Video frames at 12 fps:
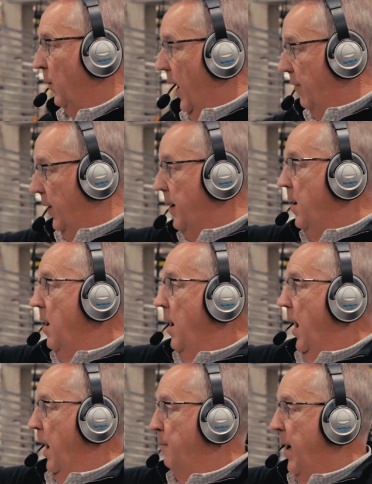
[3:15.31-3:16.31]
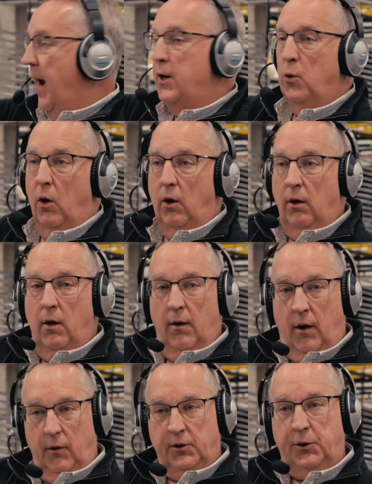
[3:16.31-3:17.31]
We have a manual
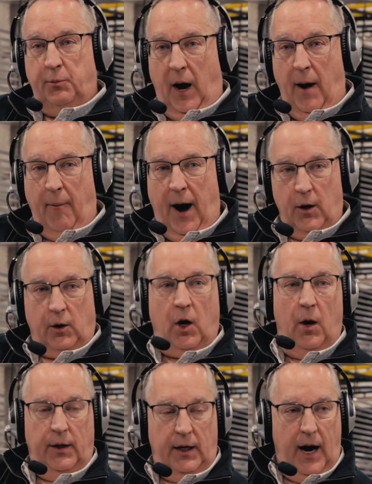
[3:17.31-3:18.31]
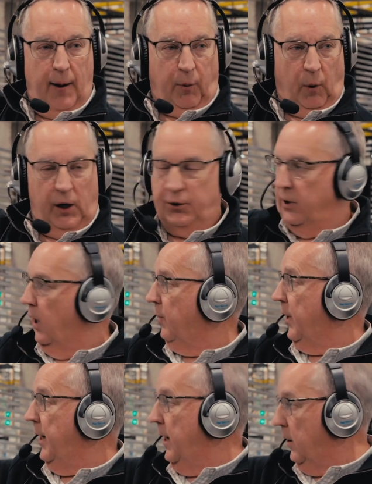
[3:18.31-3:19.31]
powder coating operation
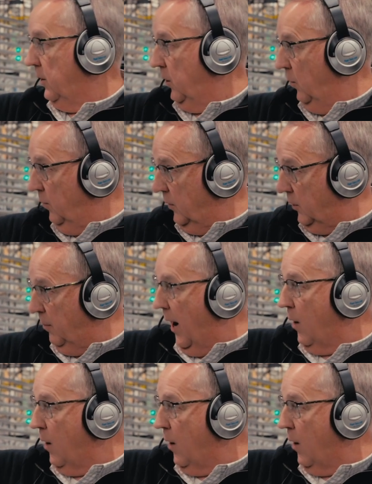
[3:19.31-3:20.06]
over here to